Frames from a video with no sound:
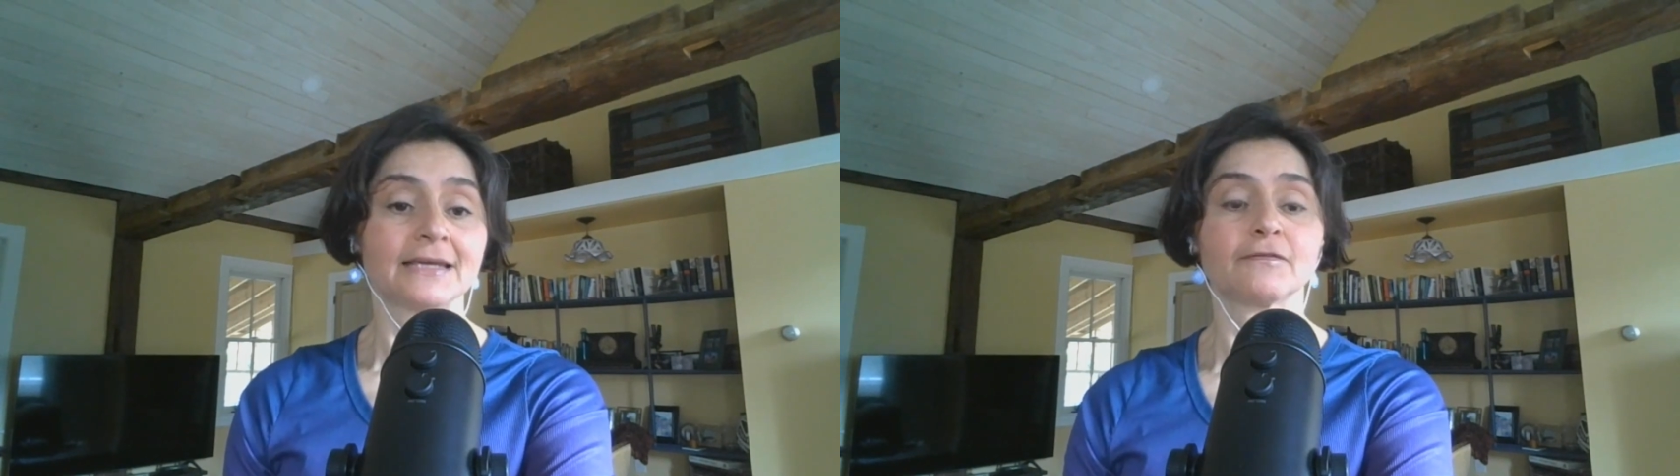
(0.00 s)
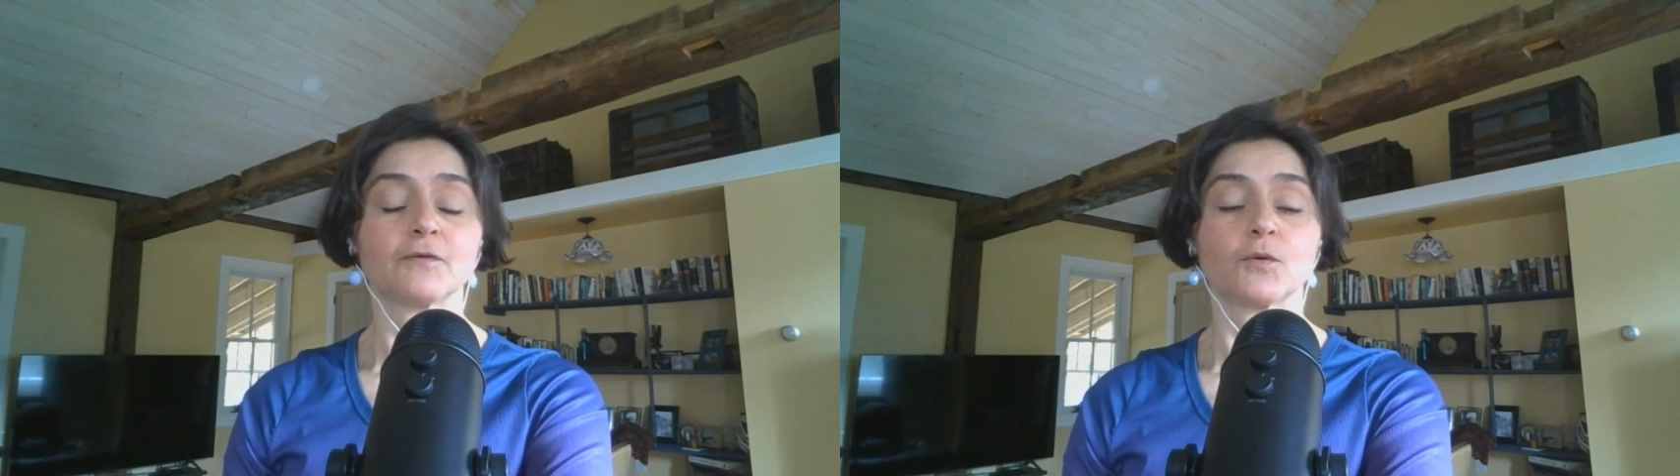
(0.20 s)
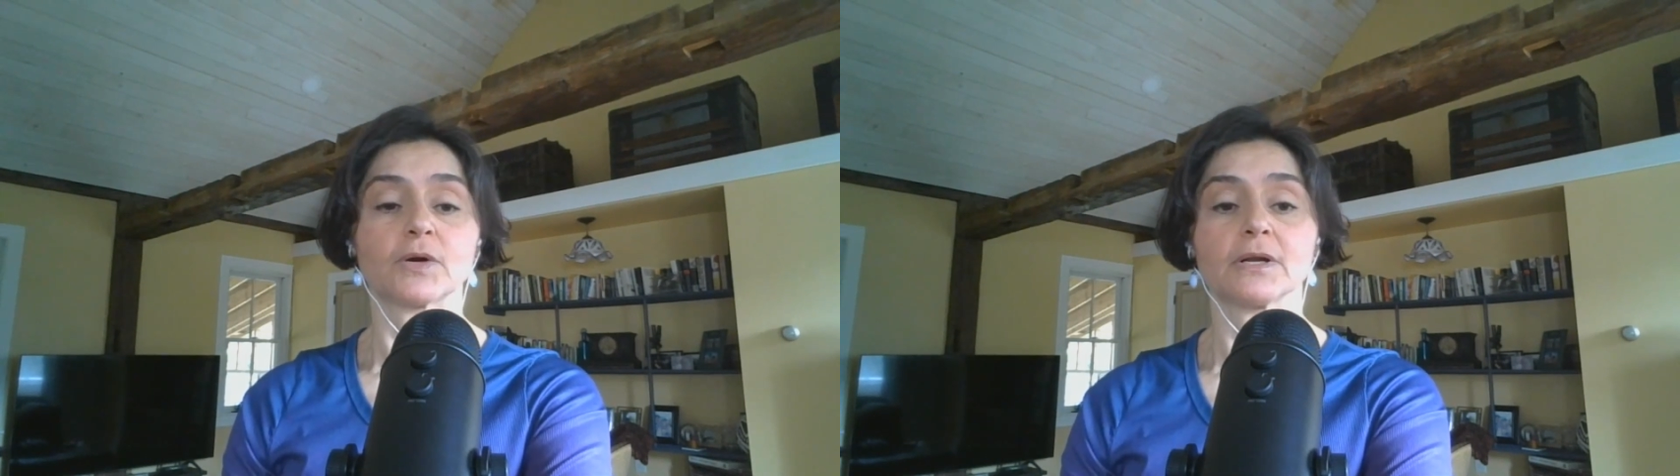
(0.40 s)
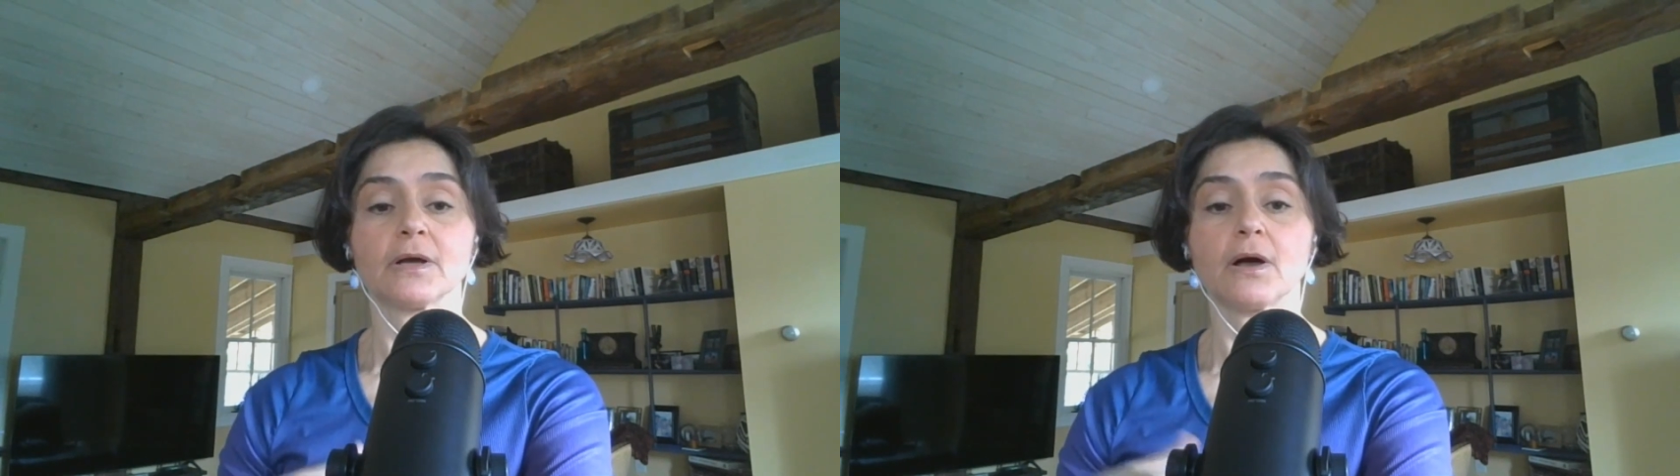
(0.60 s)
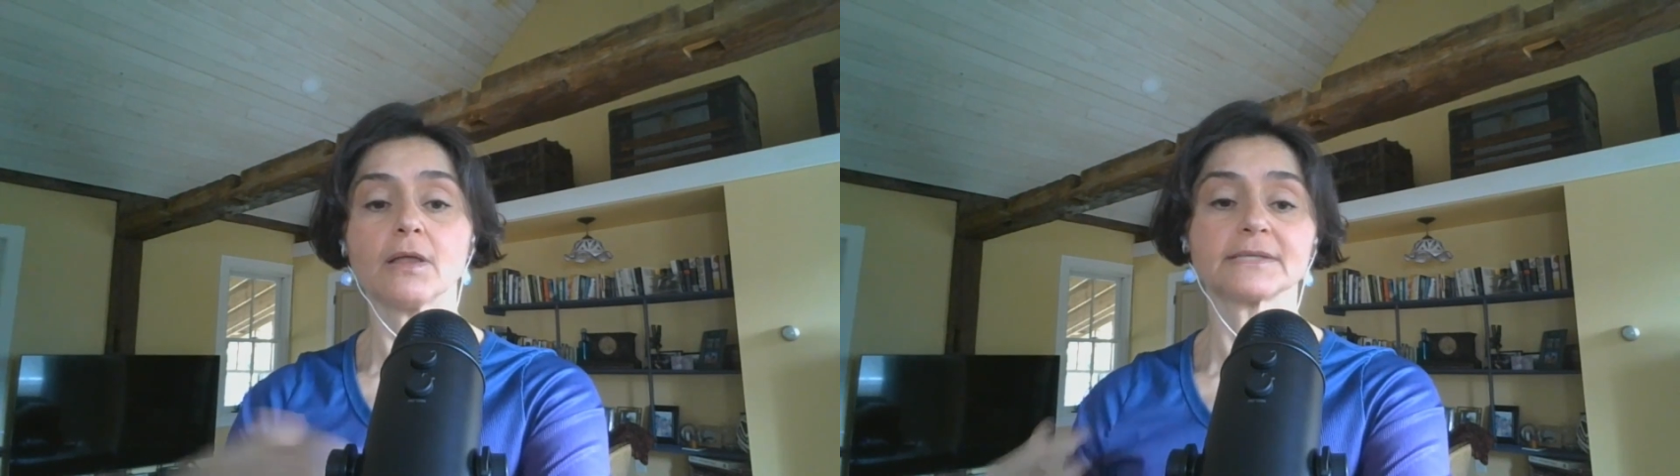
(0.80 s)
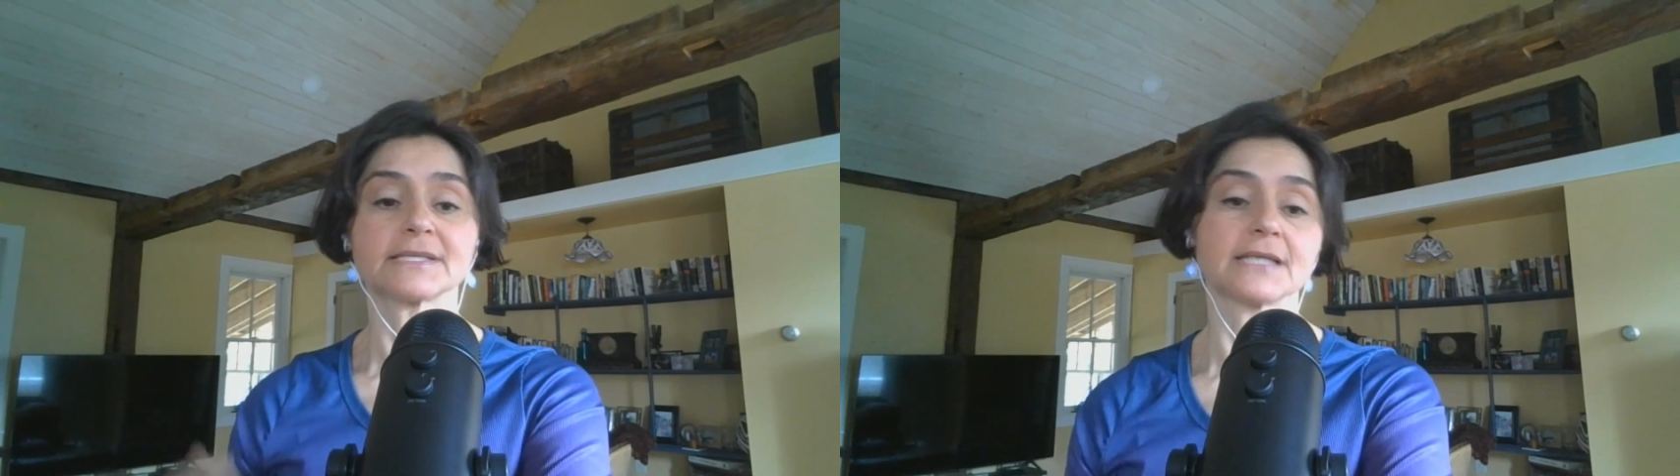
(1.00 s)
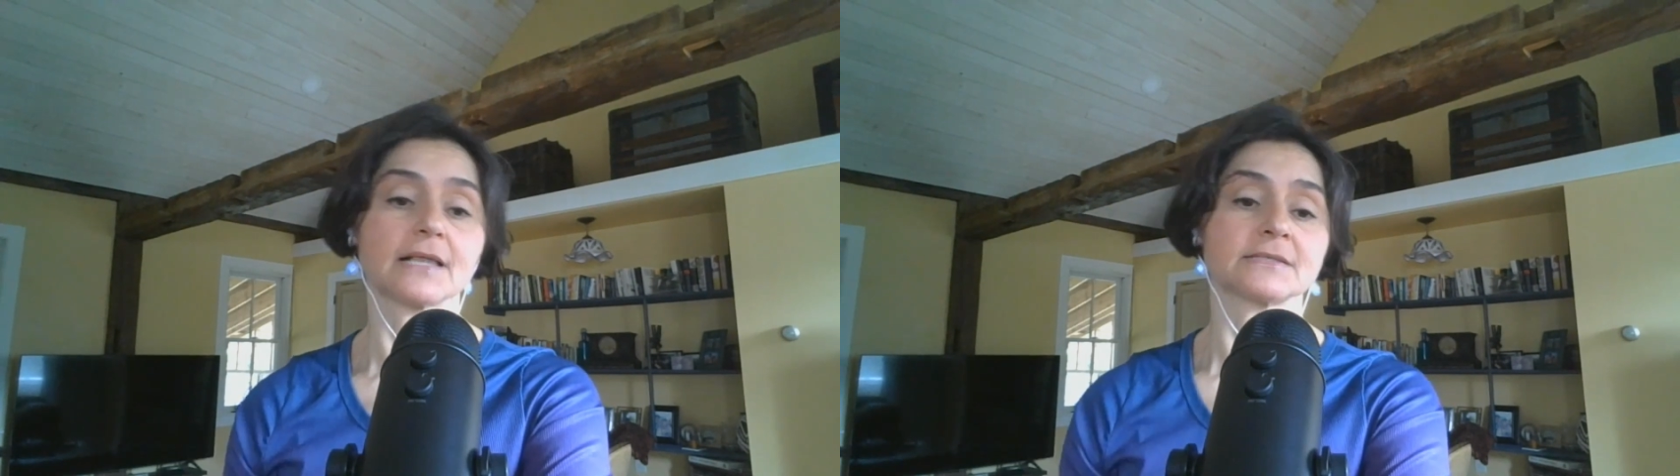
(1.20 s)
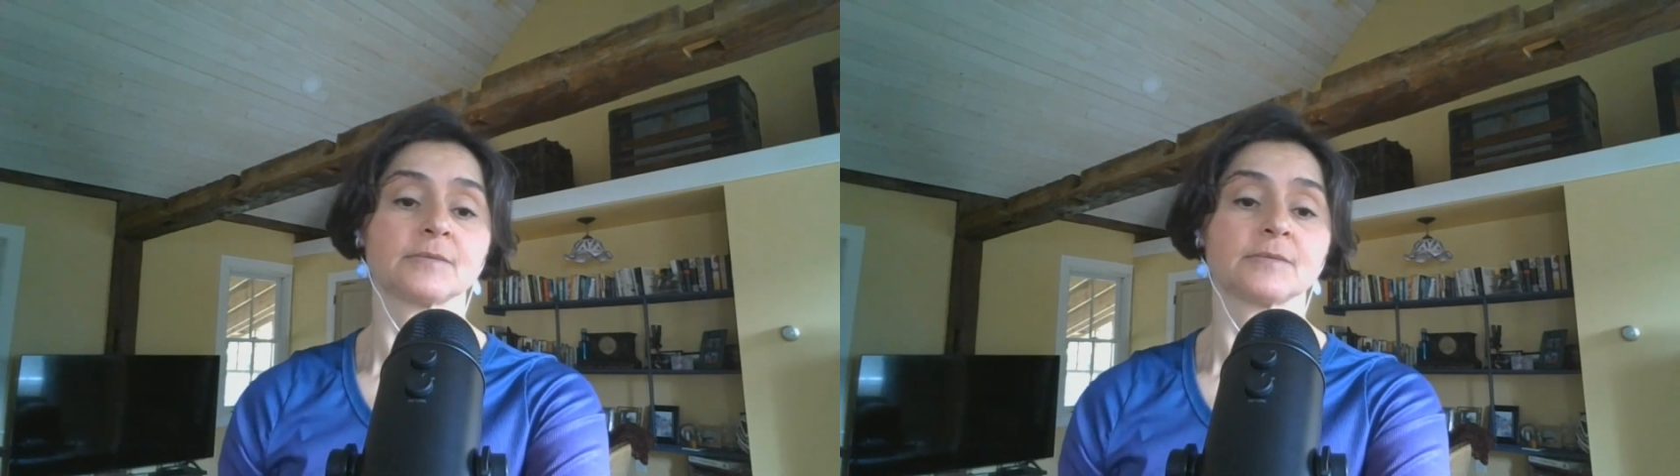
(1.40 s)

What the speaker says: Therefore, all the cells